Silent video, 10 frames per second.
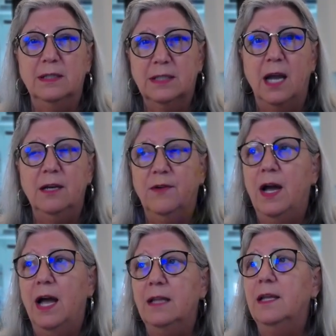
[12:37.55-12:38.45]
It's kind of
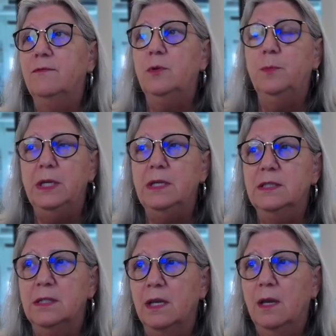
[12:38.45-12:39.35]
a high level
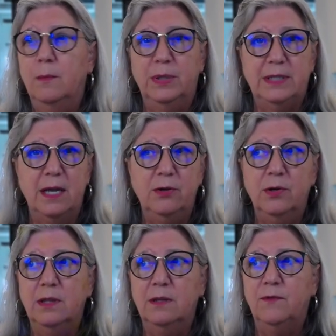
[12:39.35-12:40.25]
piece, but down
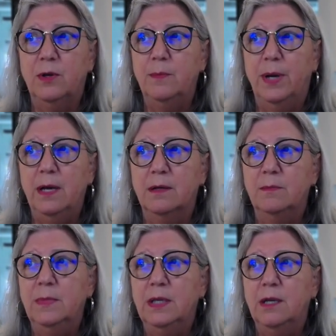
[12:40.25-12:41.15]
here on the very
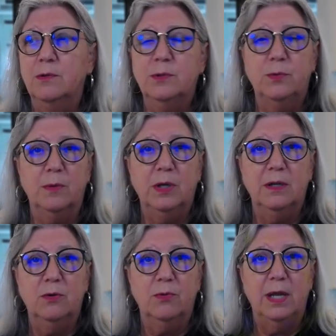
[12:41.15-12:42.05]
bottom, here's where I'm
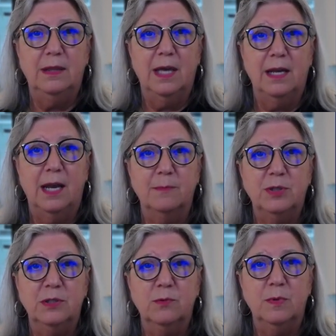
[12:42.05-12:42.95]
going to create that
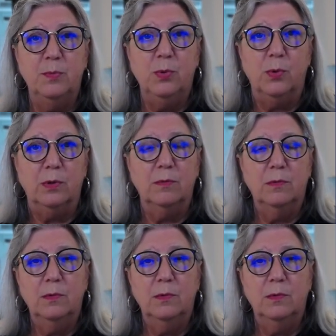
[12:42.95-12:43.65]
absence report.